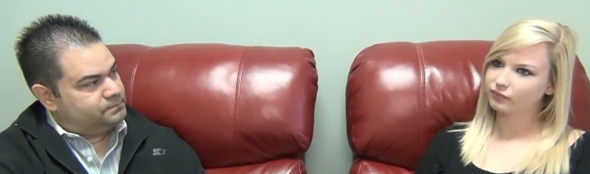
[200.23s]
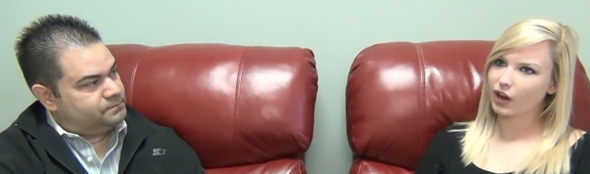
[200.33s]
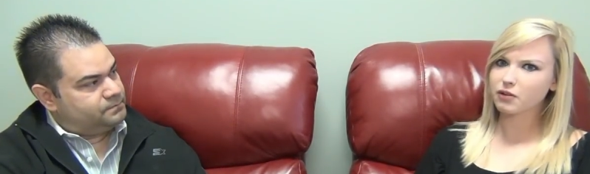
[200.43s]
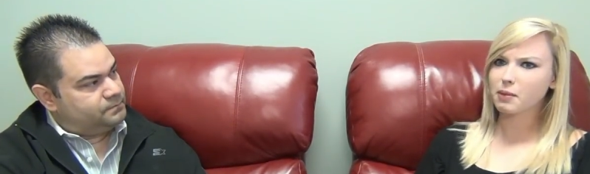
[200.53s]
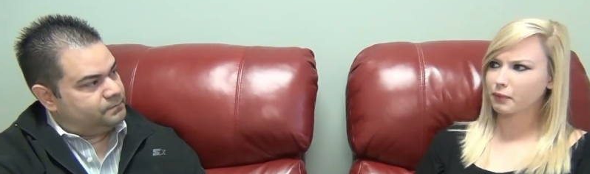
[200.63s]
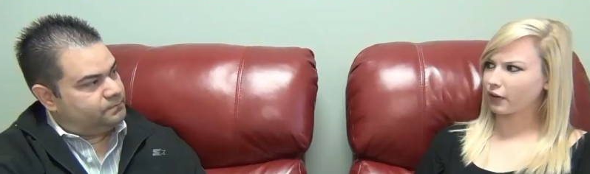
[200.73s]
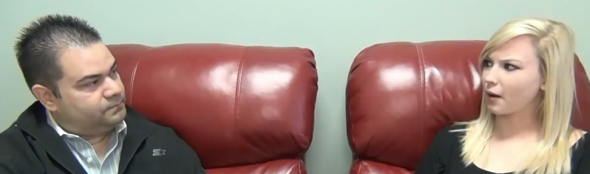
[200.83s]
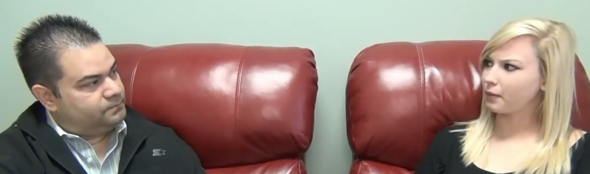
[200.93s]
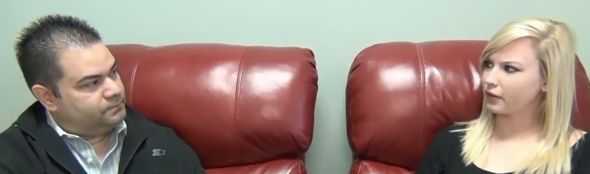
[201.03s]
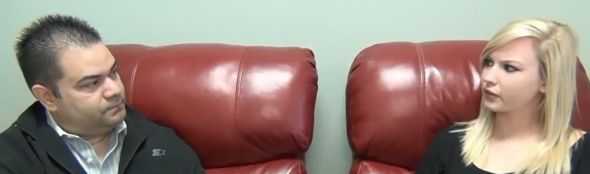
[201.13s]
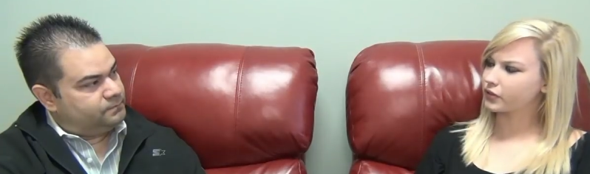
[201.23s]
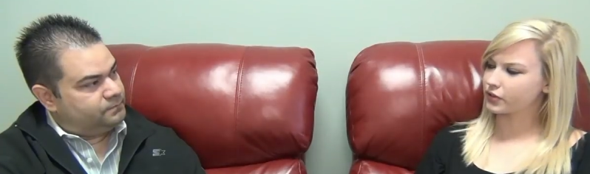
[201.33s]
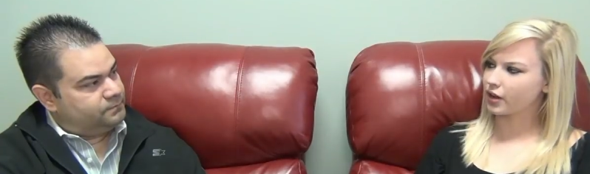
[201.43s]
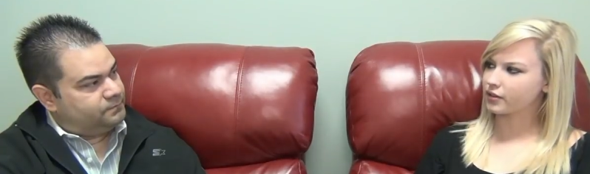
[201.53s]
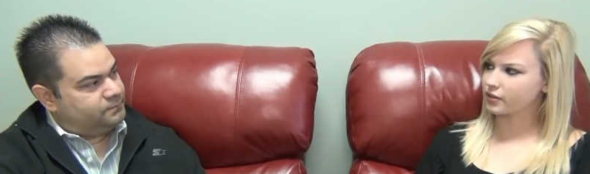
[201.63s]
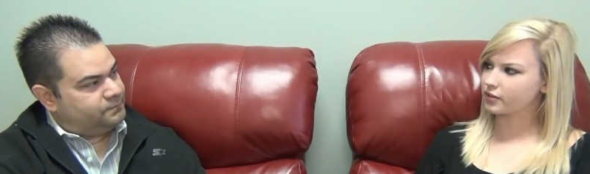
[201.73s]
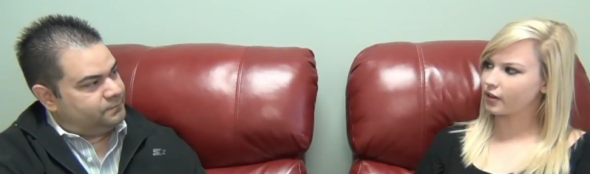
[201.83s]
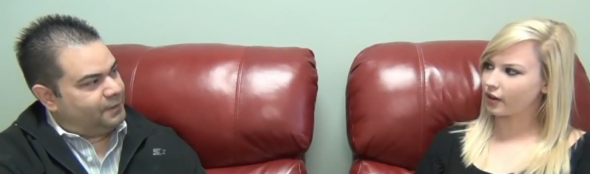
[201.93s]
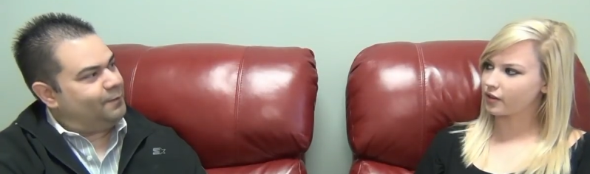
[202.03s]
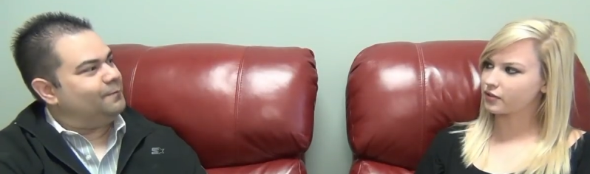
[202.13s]
Speaker 1: I remember a couple exercises
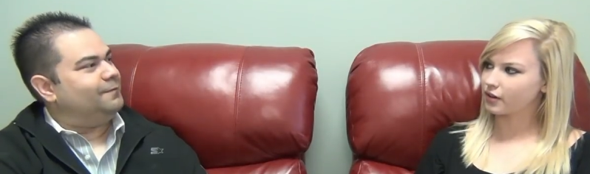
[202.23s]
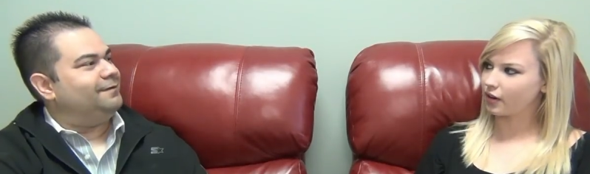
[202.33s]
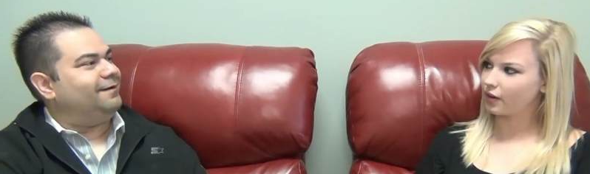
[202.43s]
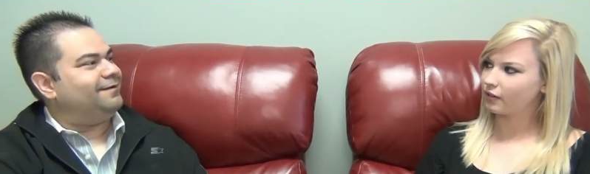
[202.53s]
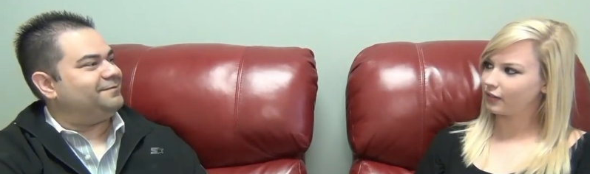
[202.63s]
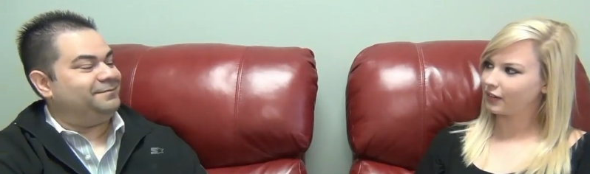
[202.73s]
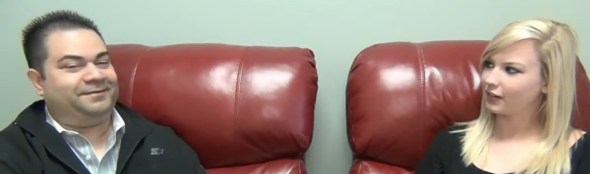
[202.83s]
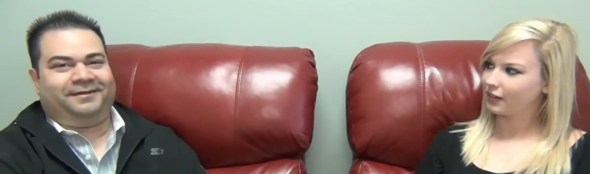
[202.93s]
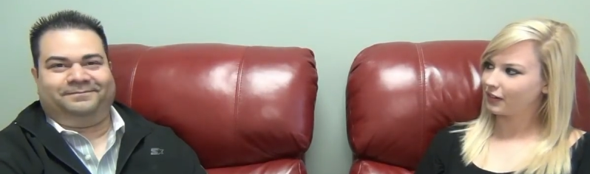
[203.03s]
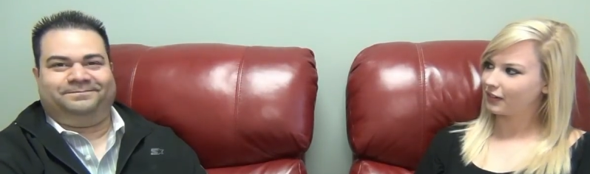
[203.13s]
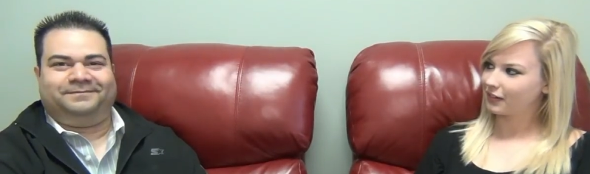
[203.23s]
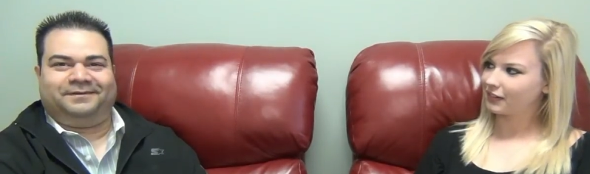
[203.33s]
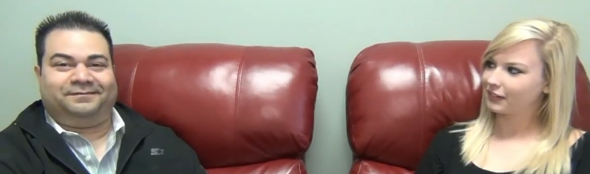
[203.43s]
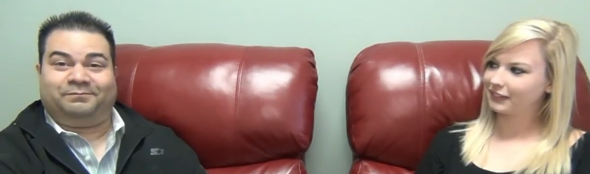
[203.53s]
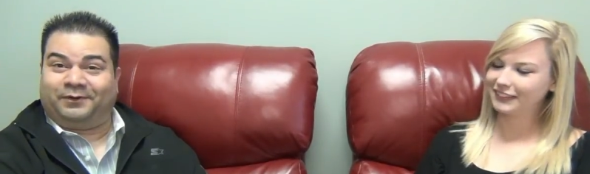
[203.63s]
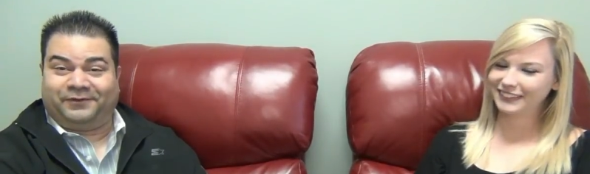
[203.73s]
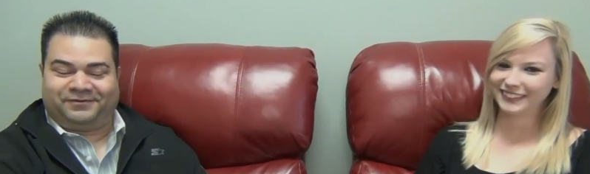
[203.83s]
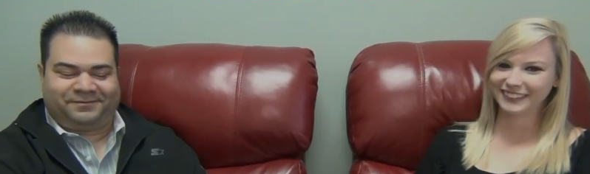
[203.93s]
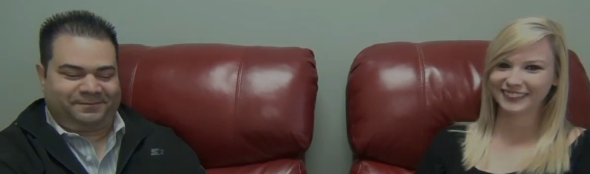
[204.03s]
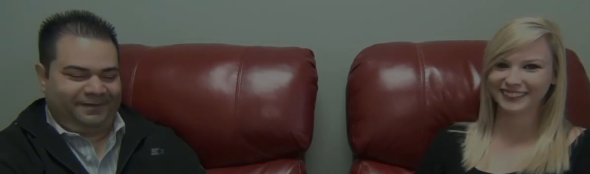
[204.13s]
that
Speaker 2: I used to do. Oh, awesome. See, the
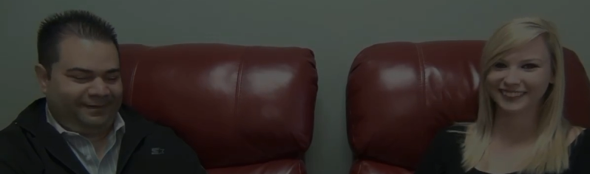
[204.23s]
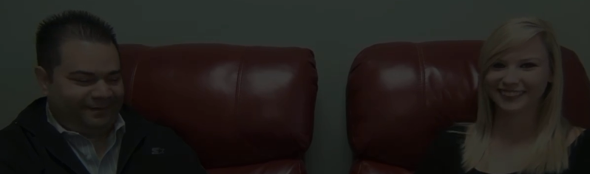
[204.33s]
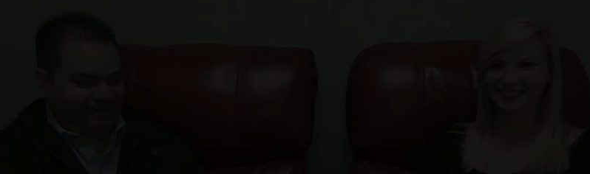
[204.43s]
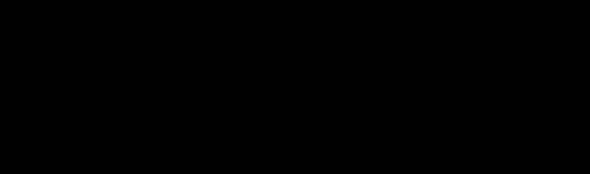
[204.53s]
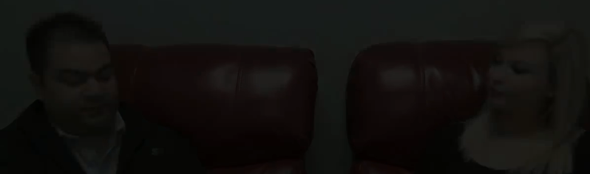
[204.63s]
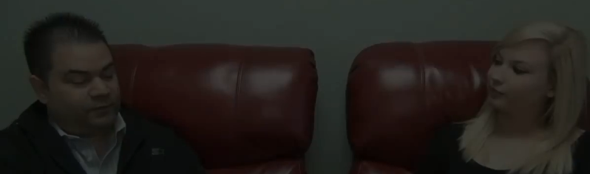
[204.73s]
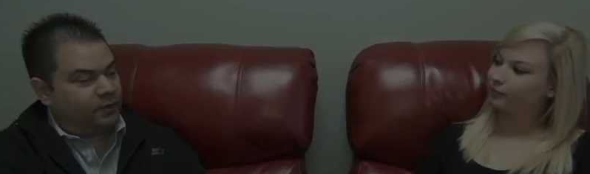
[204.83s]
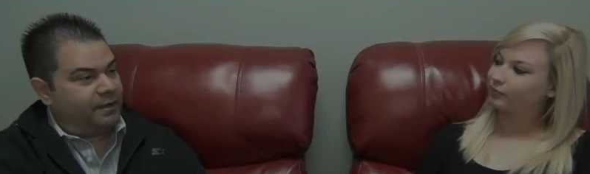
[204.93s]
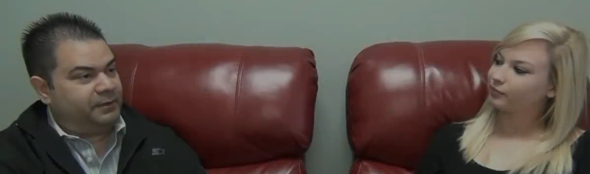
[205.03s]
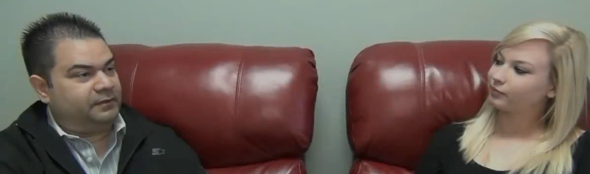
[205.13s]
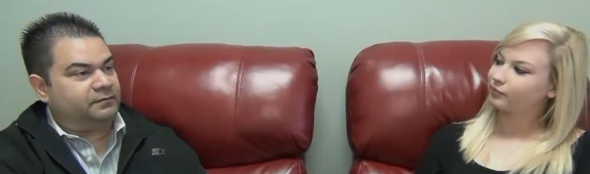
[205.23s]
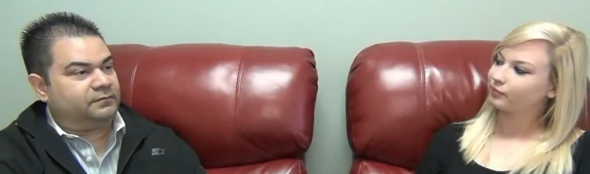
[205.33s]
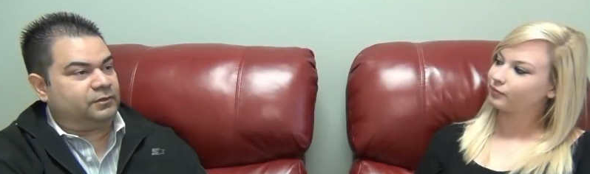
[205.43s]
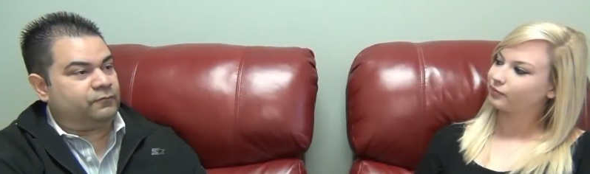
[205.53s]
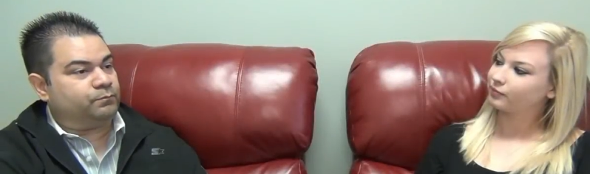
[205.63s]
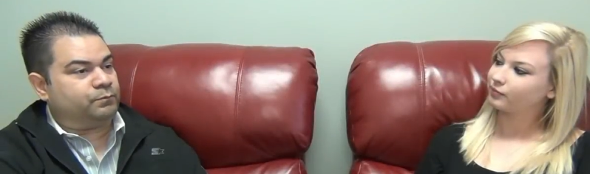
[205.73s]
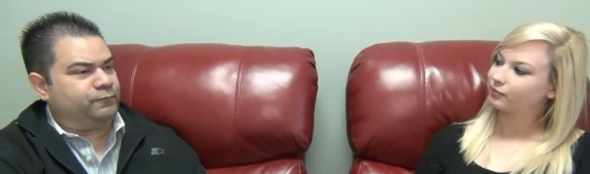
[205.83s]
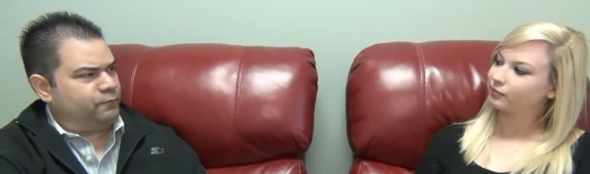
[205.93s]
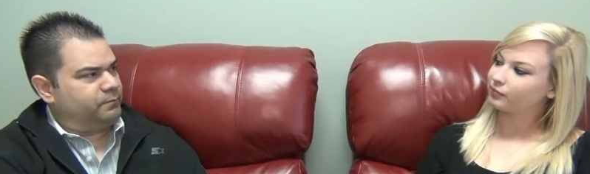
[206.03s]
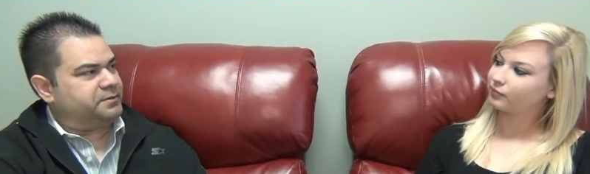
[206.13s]
bonus. So, I mean, you've
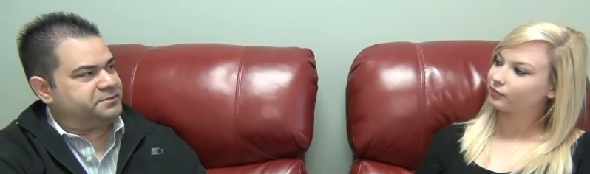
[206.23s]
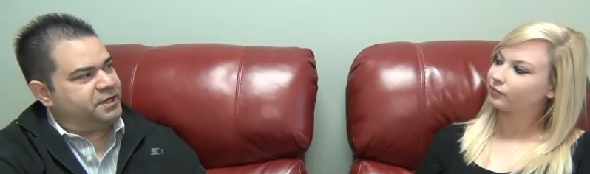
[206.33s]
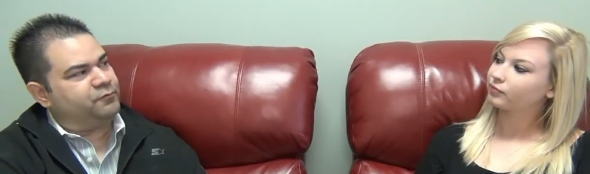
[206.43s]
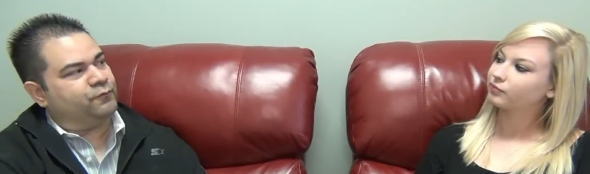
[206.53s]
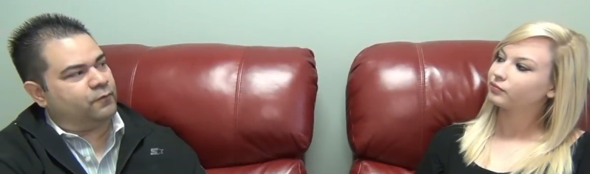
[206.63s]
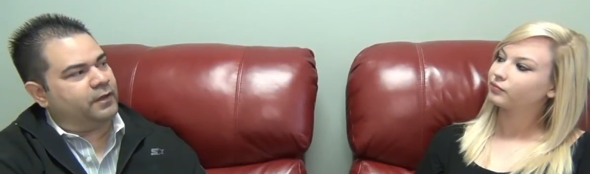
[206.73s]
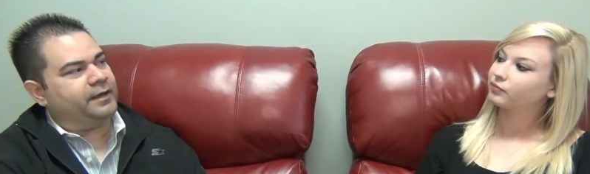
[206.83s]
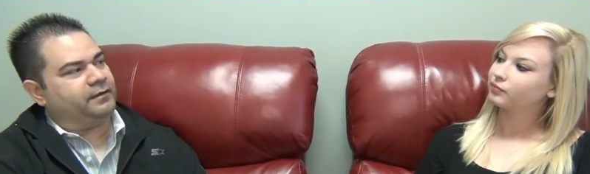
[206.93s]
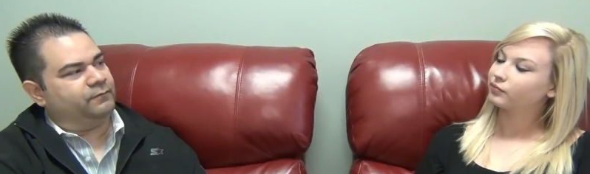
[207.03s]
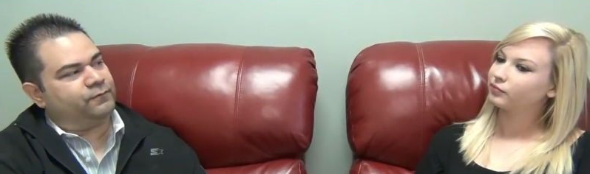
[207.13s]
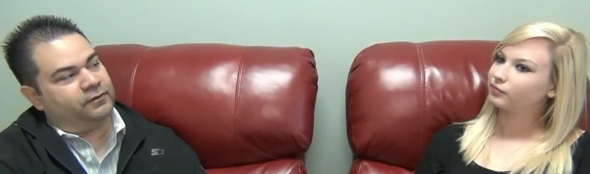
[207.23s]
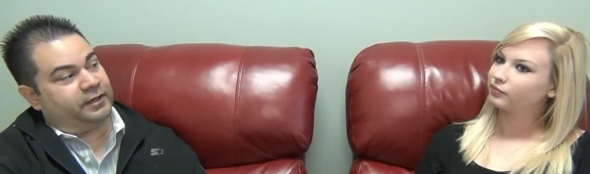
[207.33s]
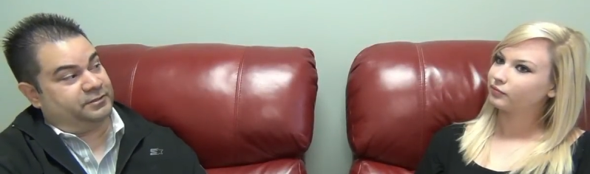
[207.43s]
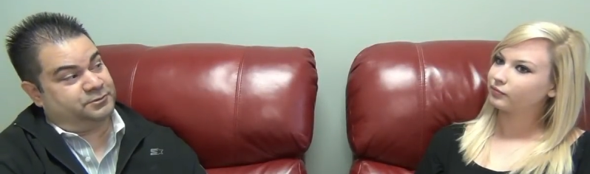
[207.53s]
performed on stage before, like in front of like a